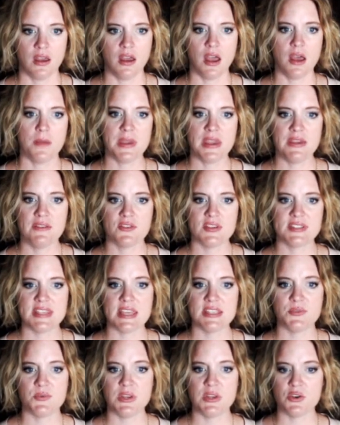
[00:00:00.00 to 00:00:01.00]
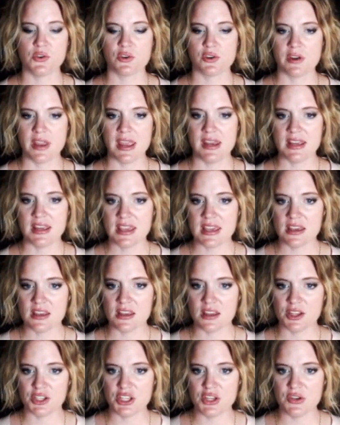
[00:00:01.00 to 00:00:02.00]
Up here says when you create a
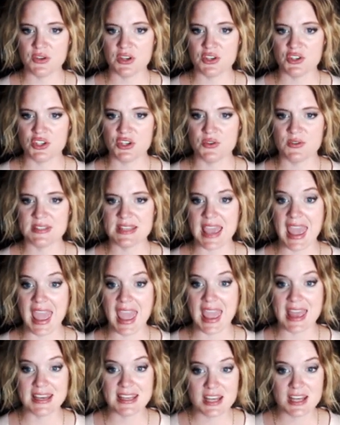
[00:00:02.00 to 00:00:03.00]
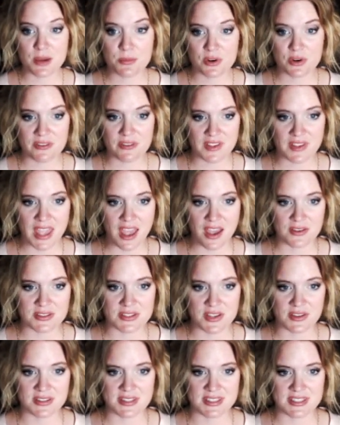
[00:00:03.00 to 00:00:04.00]
guild, you can choose any number of accounts
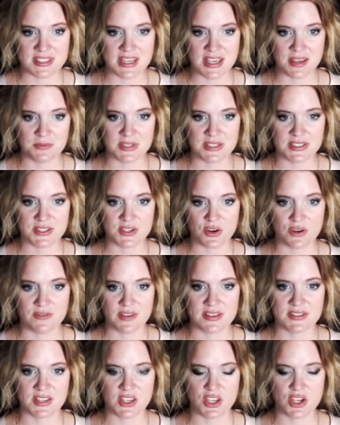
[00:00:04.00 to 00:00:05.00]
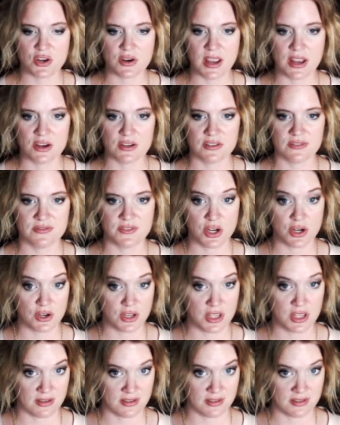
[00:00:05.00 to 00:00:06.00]
on Steam to serve as curators for your
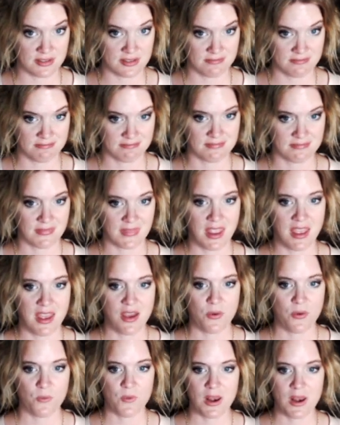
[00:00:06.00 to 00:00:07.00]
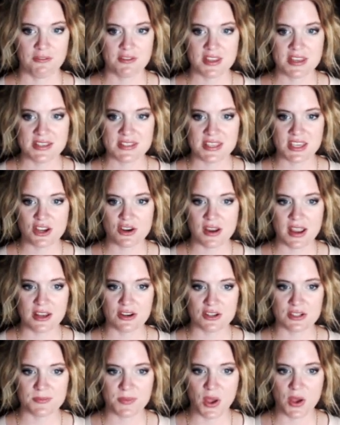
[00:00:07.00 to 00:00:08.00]
guild. Whenever these
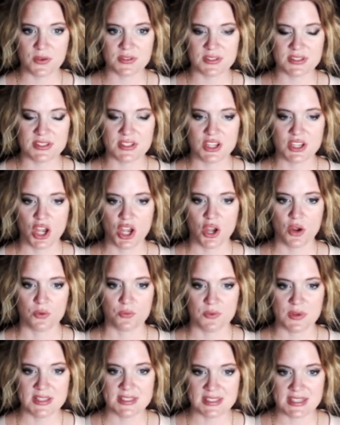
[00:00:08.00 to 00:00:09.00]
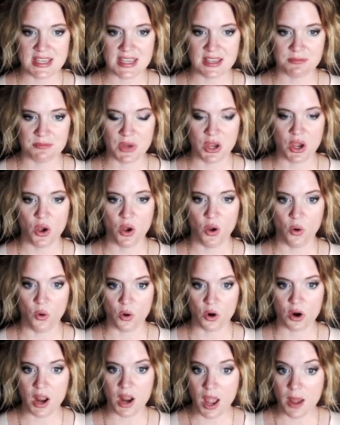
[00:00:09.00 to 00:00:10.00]
curators post, re-steam,
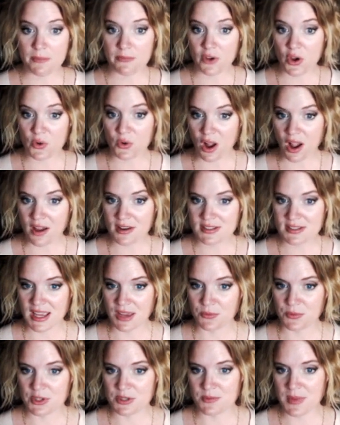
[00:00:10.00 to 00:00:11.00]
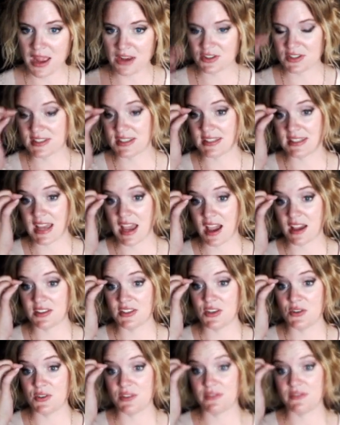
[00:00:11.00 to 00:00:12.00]
or upvote content which matches the tags
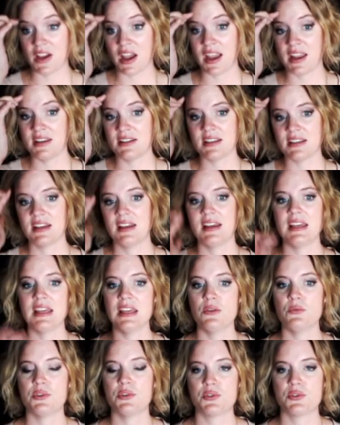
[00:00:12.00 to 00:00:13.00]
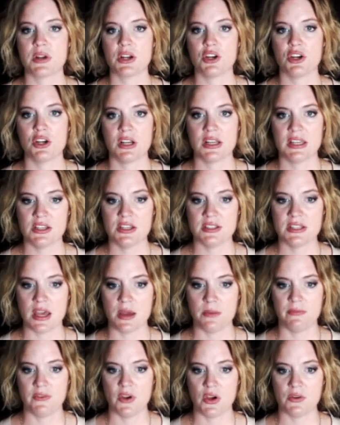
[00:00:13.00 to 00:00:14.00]
you defined, it will trigger a guild
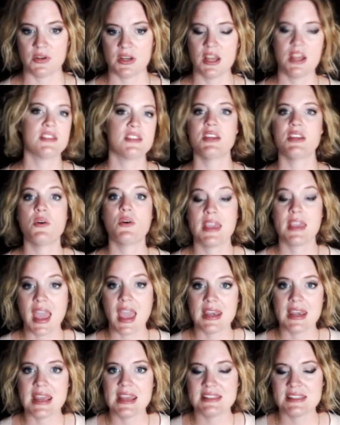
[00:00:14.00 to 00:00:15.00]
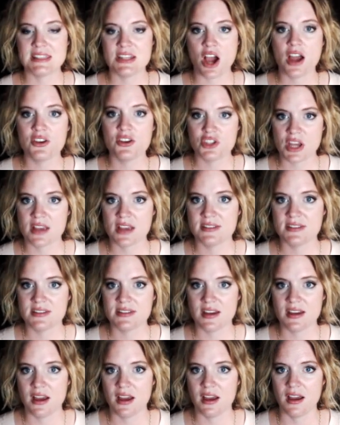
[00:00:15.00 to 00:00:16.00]
upvote. So again, it's not just
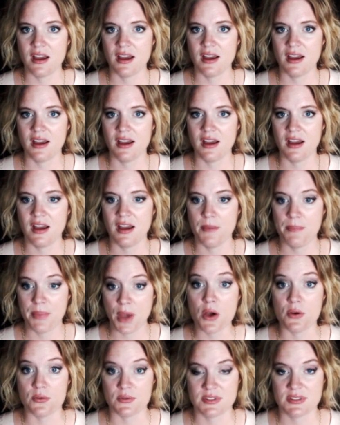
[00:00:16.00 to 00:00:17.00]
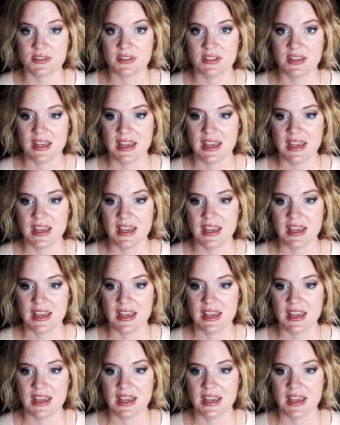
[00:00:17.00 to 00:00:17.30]
a post.